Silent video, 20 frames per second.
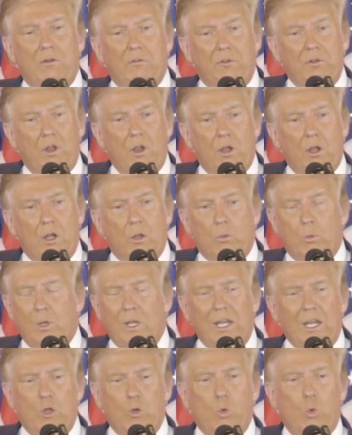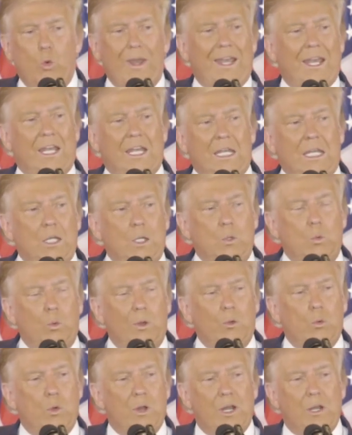Florida, we didn't win it.
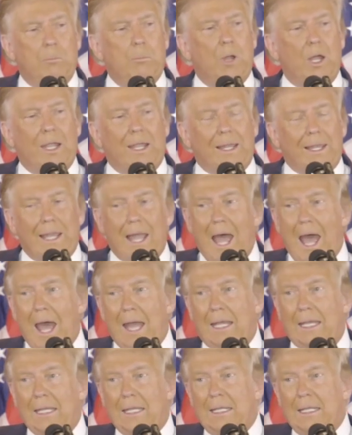We won it by a lot.